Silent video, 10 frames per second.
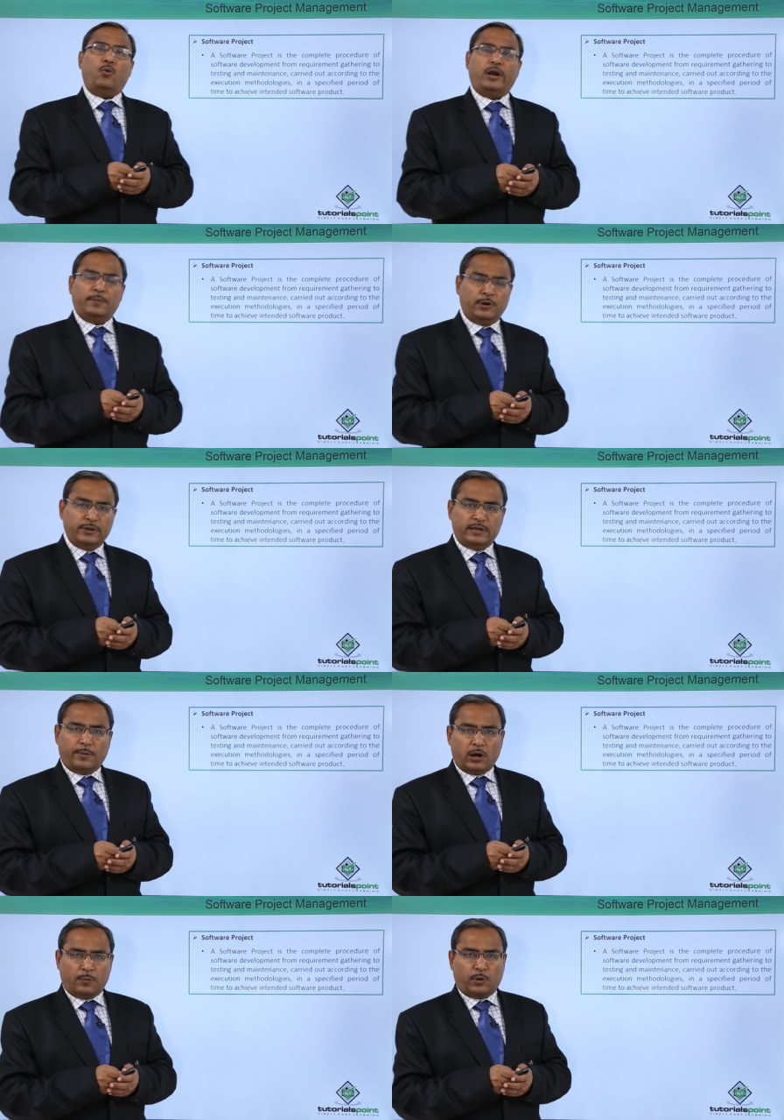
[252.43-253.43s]
Whenever we
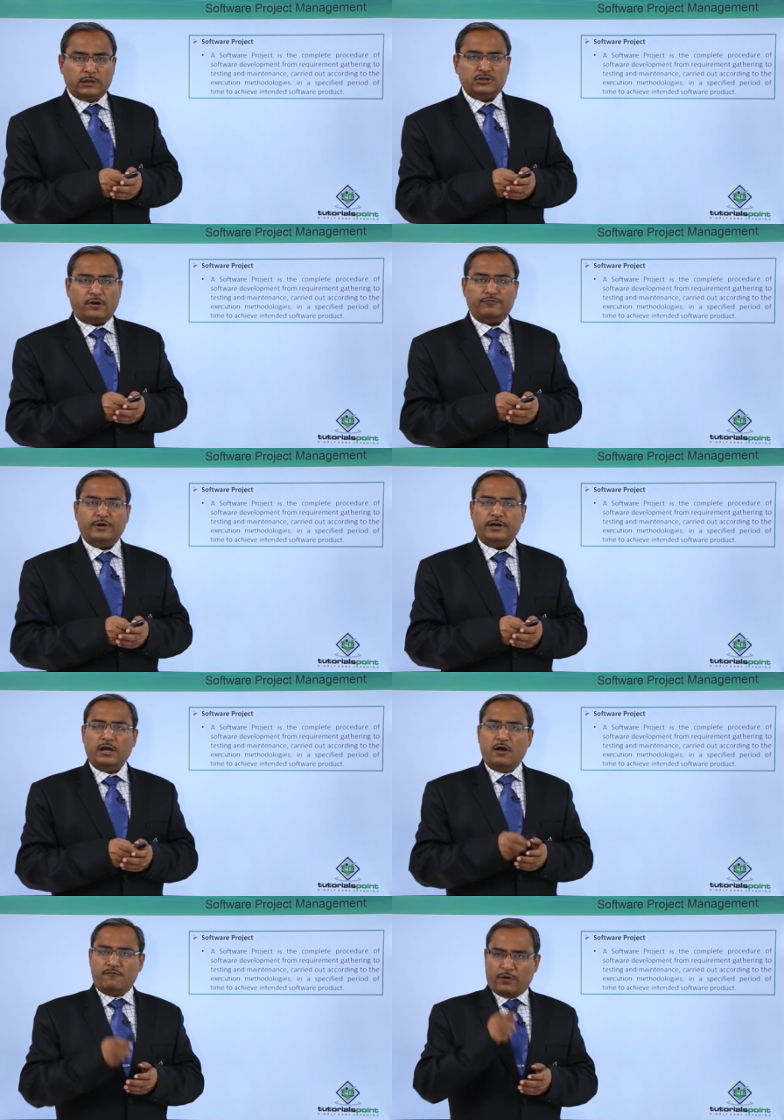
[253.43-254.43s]
develop one software
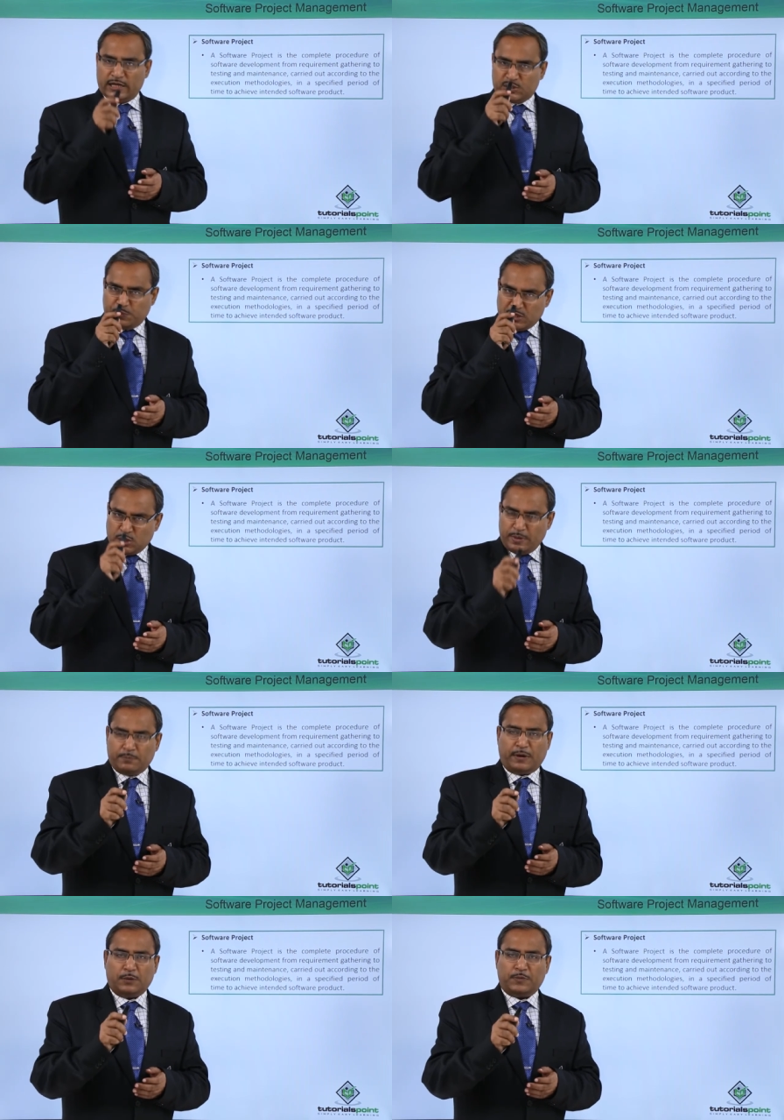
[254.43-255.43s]
for a
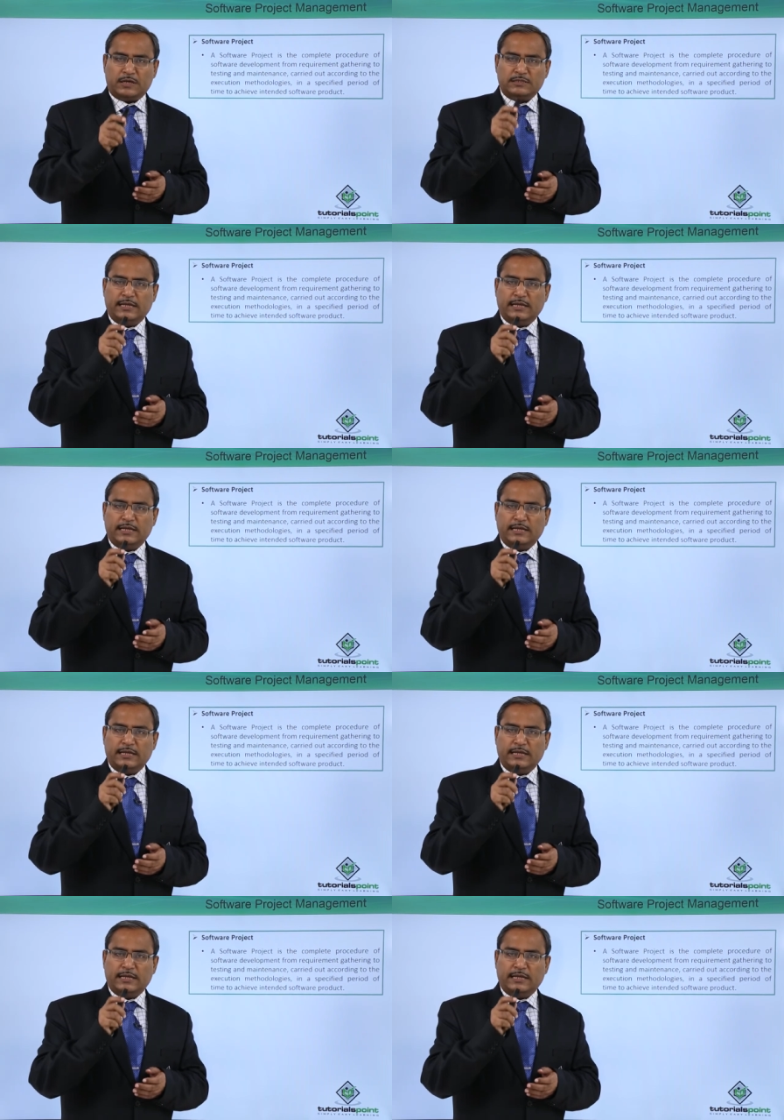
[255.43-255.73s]
specific purpose,